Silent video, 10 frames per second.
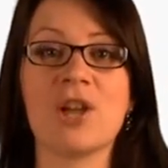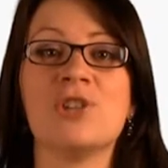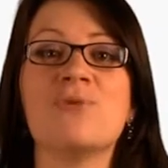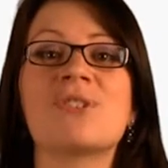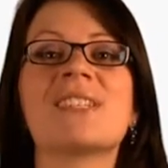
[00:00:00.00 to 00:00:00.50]

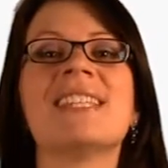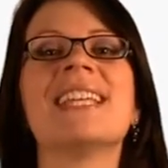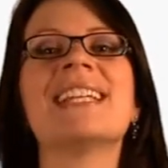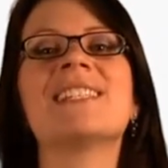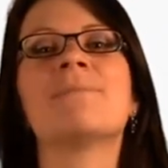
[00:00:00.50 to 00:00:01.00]
uses
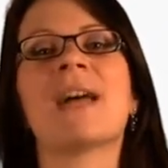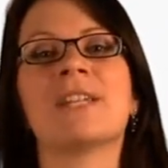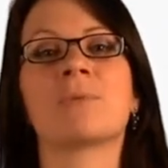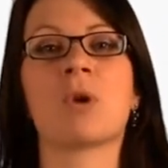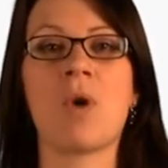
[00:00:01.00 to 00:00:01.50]
the
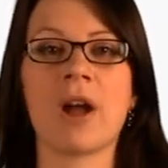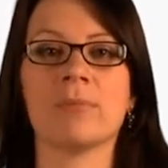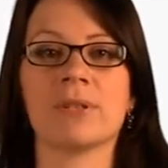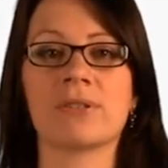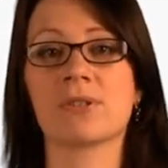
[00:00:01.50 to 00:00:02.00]
independent
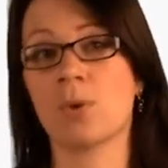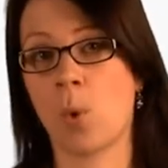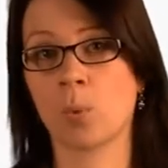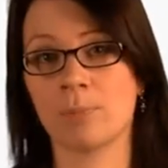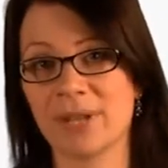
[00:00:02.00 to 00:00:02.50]
requirements,
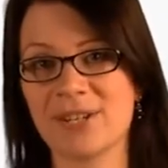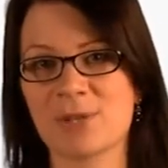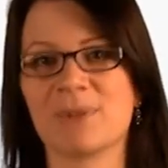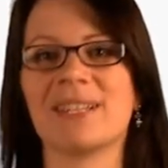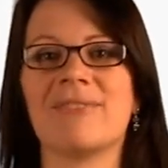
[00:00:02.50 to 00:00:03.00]
or
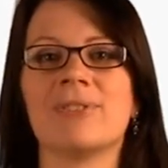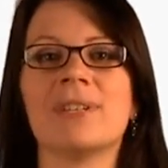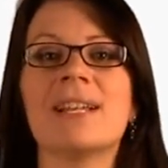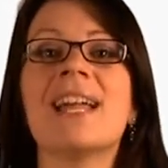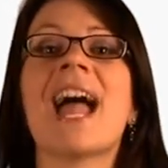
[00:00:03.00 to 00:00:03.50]
replenishment level,